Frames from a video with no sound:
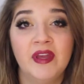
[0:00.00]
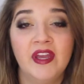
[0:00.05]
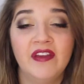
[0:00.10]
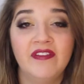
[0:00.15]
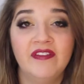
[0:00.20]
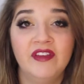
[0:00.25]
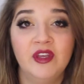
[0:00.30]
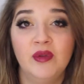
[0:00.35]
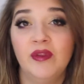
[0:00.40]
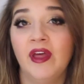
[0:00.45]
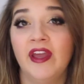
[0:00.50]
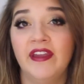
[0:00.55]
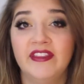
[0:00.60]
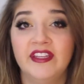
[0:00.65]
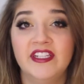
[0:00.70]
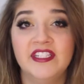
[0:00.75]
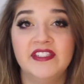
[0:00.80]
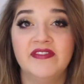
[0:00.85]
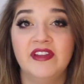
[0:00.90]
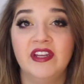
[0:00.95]
if you like
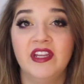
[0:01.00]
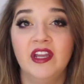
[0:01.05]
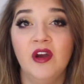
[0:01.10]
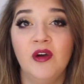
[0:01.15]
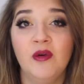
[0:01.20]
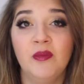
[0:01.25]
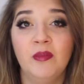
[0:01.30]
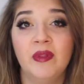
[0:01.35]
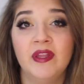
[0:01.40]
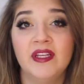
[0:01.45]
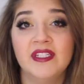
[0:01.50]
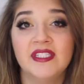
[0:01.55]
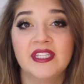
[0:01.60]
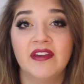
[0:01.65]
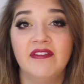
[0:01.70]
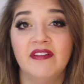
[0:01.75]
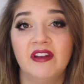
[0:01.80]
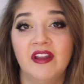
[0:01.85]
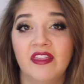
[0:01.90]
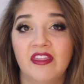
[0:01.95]
this video, please
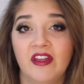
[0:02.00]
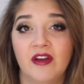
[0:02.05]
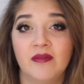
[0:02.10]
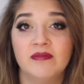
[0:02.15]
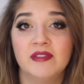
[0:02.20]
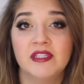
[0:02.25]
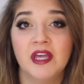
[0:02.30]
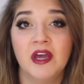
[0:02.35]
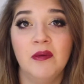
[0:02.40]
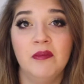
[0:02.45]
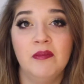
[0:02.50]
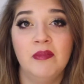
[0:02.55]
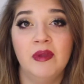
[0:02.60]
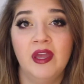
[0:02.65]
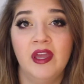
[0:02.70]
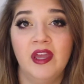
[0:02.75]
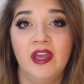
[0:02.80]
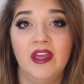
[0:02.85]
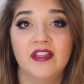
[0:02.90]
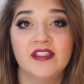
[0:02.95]
give it a thumbs up
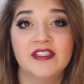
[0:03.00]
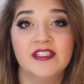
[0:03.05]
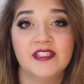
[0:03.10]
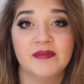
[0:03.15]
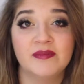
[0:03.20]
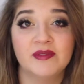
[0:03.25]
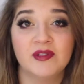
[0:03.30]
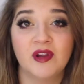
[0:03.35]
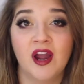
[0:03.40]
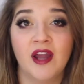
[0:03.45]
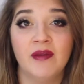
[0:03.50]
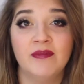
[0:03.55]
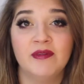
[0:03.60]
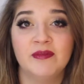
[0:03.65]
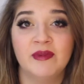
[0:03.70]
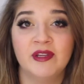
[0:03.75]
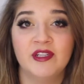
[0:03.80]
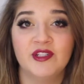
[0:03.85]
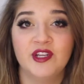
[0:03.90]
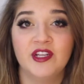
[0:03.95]
and subscribe
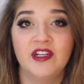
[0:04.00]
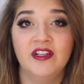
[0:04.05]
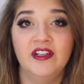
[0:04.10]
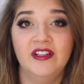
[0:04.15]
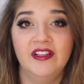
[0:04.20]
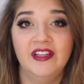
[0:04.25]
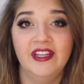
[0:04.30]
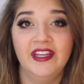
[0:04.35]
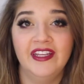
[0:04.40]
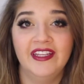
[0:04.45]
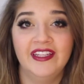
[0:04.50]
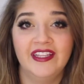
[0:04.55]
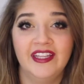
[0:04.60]
to my channel.